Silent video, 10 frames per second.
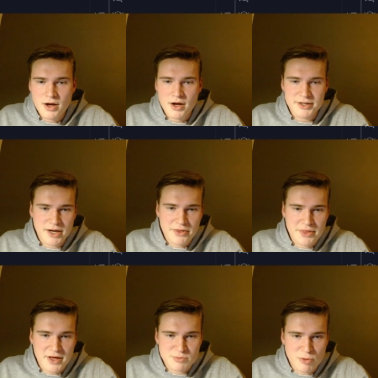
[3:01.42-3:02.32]
then I
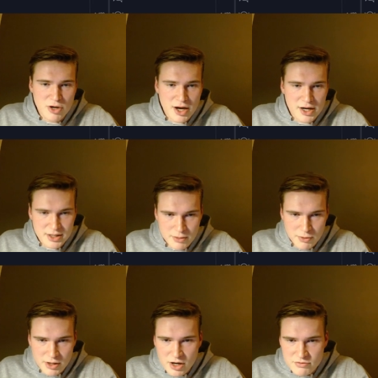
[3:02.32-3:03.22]
think it's more likely that
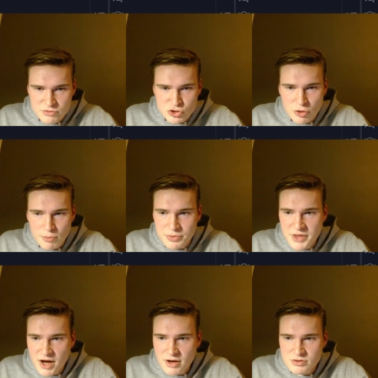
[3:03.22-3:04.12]
we kind of drop
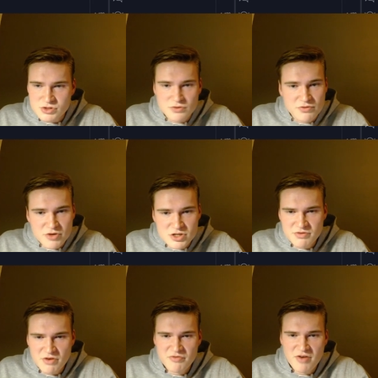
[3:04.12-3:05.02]
down to, first
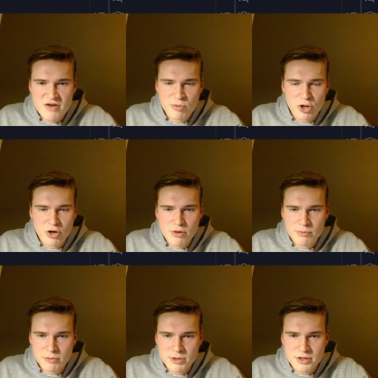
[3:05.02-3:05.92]
of all, 5.0 and
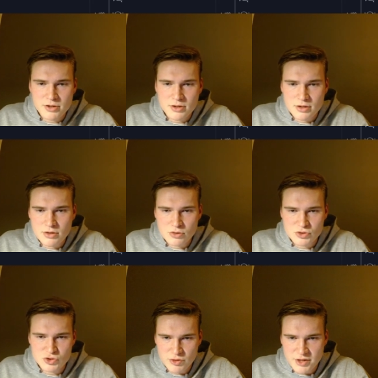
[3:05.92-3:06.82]
probably
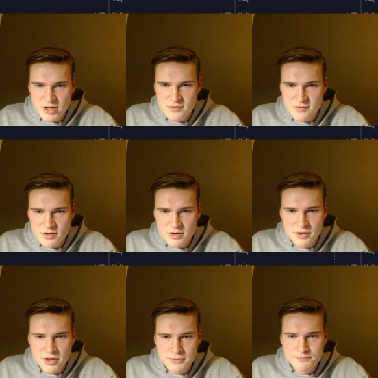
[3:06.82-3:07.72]
consolidate
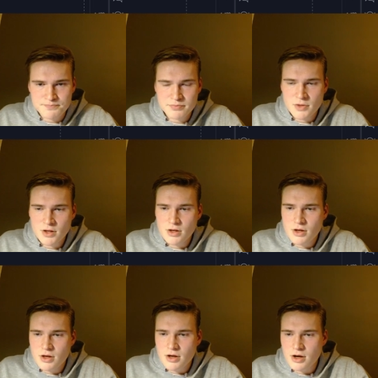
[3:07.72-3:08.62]
there.
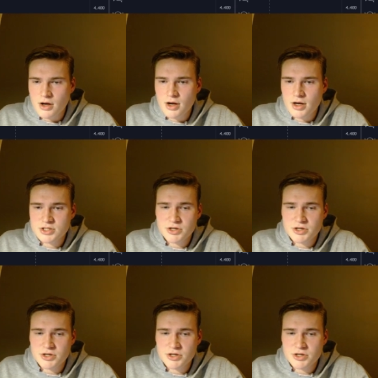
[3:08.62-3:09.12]
So